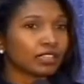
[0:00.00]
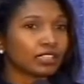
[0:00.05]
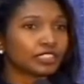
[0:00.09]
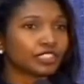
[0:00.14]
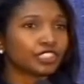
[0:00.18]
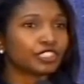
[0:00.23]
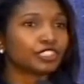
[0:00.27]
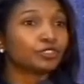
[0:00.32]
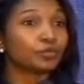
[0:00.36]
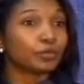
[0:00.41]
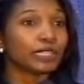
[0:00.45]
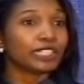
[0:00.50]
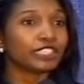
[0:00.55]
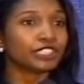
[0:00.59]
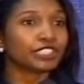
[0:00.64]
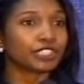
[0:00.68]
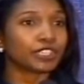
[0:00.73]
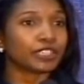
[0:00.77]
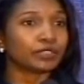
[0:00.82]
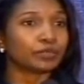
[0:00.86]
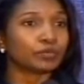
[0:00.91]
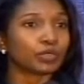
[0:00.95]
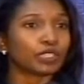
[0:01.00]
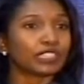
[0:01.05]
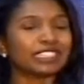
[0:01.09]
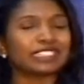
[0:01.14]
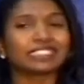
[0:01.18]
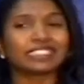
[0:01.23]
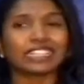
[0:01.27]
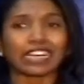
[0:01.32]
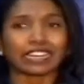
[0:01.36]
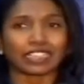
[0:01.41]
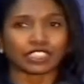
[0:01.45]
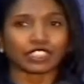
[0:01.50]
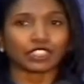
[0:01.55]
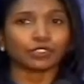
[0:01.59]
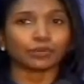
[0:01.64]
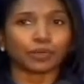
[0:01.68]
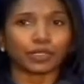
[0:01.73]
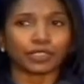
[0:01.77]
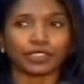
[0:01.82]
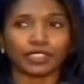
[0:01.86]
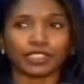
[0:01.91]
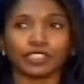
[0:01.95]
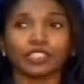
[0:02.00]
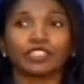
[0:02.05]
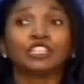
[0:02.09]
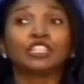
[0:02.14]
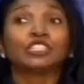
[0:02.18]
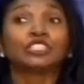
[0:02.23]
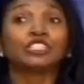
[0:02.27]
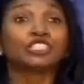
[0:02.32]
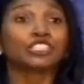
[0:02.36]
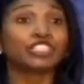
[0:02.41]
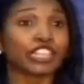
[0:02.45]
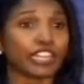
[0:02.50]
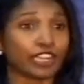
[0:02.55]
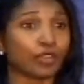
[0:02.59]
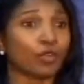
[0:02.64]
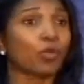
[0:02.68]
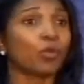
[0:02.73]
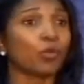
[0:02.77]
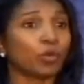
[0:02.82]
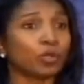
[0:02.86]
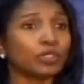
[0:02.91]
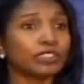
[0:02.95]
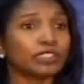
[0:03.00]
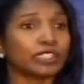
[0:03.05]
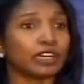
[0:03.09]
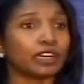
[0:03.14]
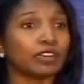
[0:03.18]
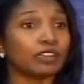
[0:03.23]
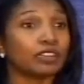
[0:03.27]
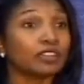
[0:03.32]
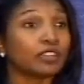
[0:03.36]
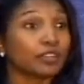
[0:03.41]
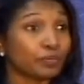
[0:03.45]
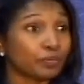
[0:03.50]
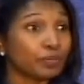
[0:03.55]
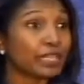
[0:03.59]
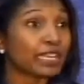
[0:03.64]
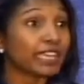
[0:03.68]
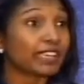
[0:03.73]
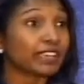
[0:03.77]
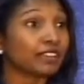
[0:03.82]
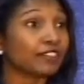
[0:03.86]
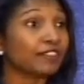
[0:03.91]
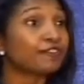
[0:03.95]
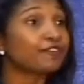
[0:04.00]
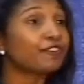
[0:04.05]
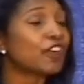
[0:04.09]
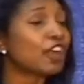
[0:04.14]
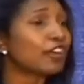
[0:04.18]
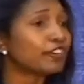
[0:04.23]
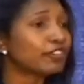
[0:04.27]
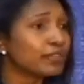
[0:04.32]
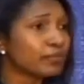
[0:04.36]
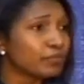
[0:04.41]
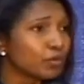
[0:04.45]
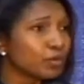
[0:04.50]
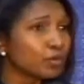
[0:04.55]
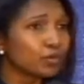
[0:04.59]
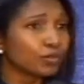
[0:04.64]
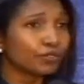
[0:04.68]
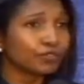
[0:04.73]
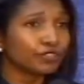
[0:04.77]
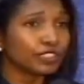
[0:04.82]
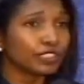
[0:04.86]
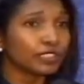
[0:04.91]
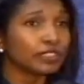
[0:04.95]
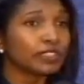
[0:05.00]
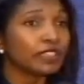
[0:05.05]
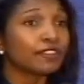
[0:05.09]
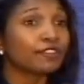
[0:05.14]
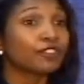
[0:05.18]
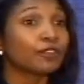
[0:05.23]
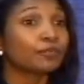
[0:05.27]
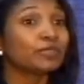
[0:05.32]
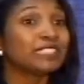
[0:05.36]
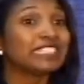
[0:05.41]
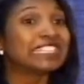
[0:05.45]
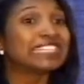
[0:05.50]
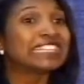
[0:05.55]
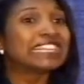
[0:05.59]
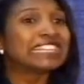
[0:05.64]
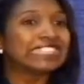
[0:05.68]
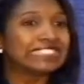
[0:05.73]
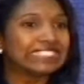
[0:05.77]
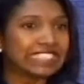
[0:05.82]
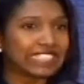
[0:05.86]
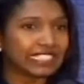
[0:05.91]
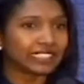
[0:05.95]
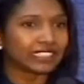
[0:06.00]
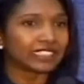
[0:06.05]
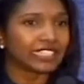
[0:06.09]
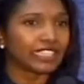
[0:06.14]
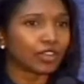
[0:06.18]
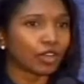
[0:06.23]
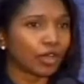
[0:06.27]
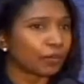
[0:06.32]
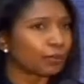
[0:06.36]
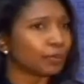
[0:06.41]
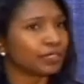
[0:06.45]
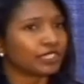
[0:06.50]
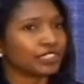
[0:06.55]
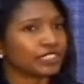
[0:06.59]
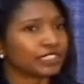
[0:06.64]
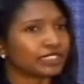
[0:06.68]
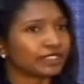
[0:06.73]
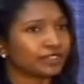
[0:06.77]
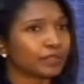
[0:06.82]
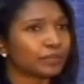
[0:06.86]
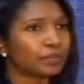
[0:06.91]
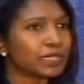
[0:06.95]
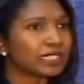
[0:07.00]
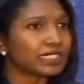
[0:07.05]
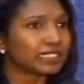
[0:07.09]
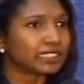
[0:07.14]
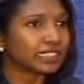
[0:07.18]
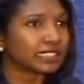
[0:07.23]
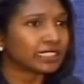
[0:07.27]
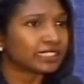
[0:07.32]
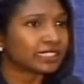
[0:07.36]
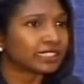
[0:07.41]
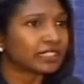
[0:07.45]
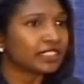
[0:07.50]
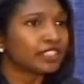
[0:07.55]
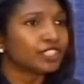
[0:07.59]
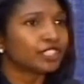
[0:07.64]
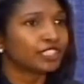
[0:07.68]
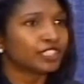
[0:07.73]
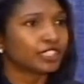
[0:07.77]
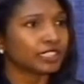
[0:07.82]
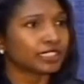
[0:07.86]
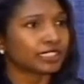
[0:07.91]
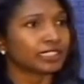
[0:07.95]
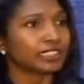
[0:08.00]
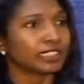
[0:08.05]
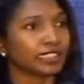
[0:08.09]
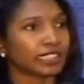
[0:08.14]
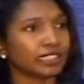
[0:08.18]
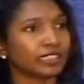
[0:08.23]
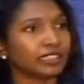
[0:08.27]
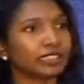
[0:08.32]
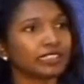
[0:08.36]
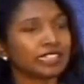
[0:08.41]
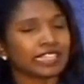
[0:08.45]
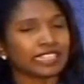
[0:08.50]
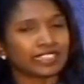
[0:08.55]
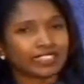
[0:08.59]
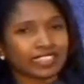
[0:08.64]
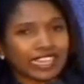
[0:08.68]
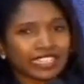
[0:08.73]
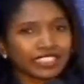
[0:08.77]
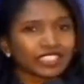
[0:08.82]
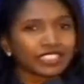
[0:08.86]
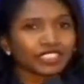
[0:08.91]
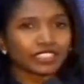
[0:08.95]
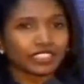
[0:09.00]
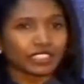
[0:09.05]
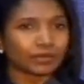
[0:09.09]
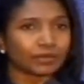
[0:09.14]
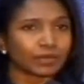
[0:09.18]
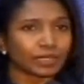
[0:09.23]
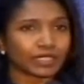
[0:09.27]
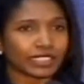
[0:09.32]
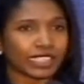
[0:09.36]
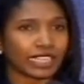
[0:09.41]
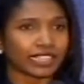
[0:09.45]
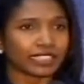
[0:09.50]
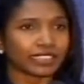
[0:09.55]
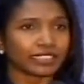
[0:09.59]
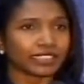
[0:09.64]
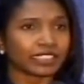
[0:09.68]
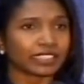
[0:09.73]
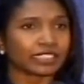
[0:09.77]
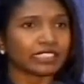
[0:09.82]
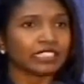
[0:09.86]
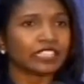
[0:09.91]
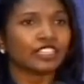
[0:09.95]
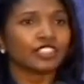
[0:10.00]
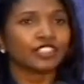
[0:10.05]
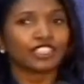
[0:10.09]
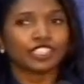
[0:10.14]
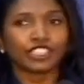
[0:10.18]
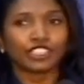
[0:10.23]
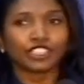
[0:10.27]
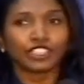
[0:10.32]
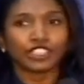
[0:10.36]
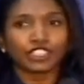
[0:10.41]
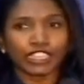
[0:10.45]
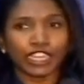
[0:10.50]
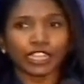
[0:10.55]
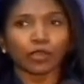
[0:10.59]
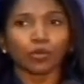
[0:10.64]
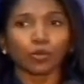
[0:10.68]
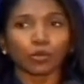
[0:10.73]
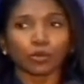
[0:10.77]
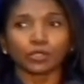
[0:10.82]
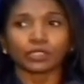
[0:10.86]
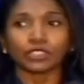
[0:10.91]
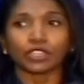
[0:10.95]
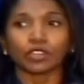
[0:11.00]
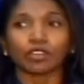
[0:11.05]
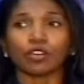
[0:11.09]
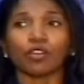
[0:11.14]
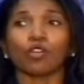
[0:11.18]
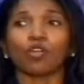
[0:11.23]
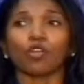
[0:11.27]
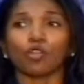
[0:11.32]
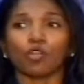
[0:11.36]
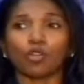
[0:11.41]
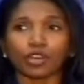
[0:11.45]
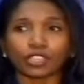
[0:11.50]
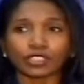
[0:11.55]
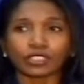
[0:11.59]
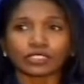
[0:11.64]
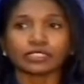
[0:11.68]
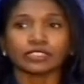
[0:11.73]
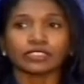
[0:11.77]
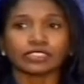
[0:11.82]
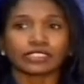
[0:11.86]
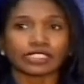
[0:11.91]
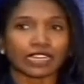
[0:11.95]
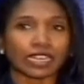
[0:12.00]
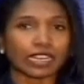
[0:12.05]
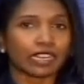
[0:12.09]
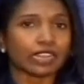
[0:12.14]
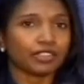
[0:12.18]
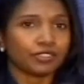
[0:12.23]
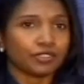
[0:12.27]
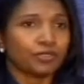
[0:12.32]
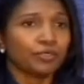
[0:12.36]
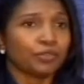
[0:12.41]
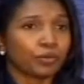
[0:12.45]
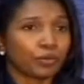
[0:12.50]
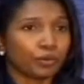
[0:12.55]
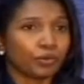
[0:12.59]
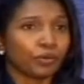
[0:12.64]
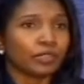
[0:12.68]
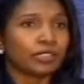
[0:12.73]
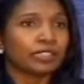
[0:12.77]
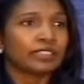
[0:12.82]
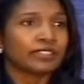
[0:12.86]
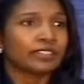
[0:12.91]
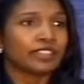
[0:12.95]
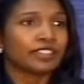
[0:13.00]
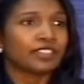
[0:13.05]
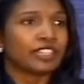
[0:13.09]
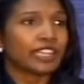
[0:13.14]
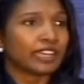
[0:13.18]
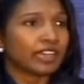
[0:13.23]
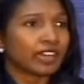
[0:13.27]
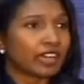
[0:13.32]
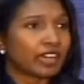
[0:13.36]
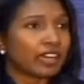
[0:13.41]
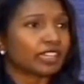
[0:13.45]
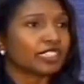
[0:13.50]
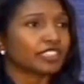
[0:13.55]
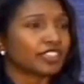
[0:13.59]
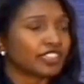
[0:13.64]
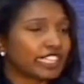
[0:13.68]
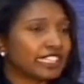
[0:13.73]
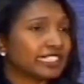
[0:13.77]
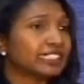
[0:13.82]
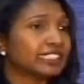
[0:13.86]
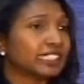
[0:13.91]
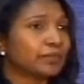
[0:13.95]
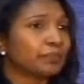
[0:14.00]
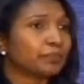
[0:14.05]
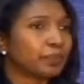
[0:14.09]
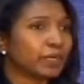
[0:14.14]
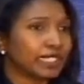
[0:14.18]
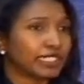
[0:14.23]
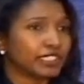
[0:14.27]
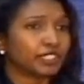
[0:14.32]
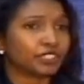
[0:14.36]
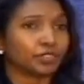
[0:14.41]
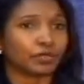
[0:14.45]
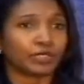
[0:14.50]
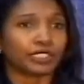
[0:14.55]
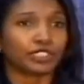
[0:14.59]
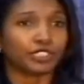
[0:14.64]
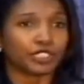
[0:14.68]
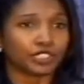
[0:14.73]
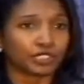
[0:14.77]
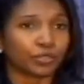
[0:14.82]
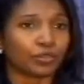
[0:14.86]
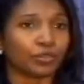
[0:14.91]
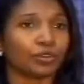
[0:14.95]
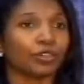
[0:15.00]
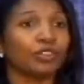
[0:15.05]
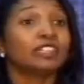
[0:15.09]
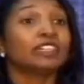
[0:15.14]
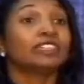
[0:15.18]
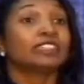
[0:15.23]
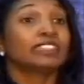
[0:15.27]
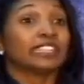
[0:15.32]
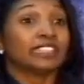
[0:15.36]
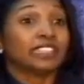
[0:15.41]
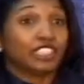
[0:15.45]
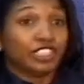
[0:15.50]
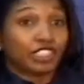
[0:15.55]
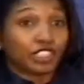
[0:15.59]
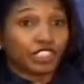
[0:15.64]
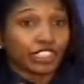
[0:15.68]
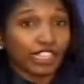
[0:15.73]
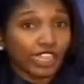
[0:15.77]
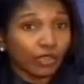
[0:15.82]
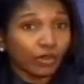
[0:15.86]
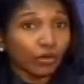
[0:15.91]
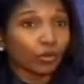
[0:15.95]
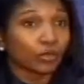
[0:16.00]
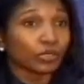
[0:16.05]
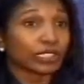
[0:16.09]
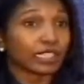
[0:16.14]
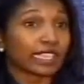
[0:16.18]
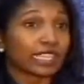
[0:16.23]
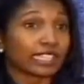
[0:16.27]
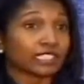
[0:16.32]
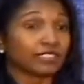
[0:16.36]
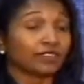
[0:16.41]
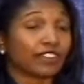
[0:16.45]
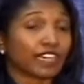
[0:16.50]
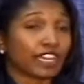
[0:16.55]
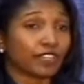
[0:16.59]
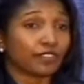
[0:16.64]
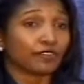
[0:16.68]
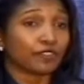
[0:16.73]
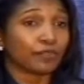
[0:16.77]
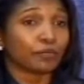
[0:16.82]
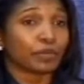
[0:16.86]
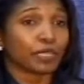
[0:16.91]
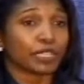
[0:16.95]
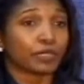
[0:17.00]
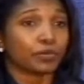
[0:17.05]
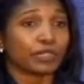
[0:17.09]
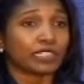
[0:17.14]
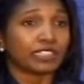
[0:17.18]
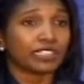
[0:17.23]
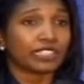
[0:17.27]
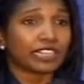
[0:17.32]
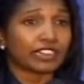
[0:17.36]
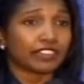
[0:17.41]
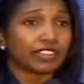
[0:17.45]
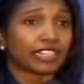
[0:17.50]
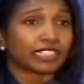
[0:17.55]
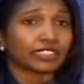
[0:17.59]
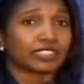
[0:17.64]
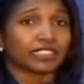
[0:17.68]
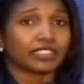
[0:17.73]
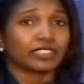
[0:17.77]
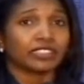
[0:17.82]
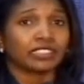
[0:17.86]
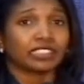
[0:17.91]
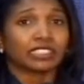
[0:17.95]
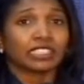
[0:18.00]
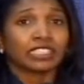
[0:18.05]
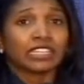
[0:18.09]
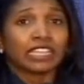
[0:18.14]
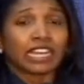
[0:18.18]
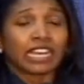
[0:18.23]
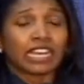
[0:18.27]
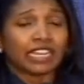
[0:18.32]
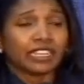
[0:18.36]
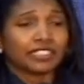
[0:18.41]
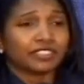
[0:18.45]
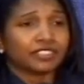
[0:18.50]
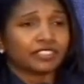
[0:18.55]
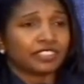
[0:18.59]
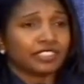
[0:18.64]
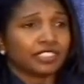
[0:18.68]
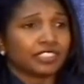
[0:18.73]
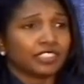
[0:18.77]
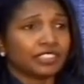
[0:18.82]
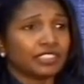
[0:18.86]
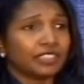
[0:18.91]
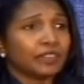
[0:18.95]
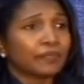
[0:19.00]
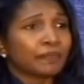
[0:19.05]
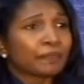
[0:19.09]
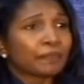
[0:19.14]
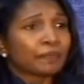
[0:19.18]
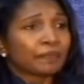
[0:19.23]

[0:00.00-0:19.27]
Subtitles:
situation with the shareholder being far removed from the day-to-day operations of the business. Certainly, in that circumstance, the shareholder ought to know that there are things in place to ensure that the shareholder gets value for money when the directors and the